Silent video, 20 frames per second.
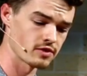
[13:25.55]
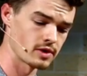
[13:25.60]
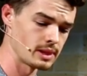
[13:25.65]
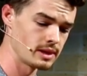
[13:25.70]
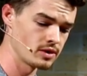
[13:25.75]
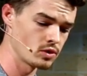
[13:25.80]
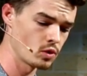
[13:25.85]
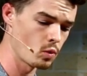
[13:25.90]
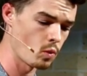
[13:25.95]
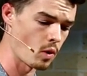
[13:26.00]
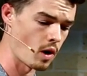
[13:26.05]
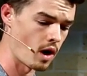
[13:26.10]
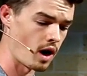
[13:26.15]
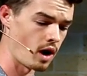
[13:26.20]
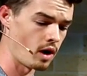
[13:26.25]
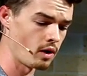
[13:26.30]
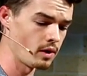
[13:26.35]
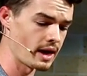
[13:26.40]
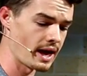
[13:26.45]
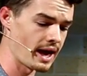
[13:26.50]
a little
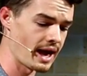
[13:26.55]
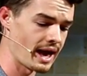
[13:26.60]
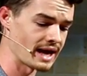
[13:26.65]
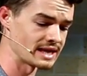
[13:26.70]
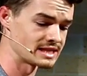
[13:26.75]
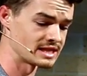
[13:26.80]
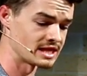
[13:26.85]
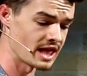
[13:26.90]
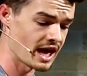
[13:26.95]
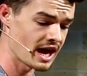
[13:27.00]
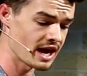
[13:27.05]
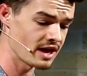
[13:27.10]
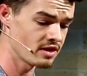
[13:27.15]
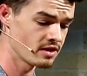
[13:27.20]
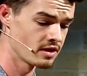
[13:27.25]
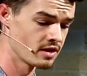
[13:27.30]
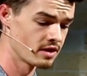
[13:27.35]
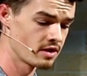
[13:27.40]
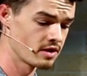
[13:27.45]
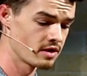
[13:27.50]
while as
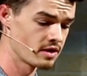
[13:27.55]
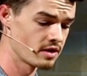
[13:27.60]
they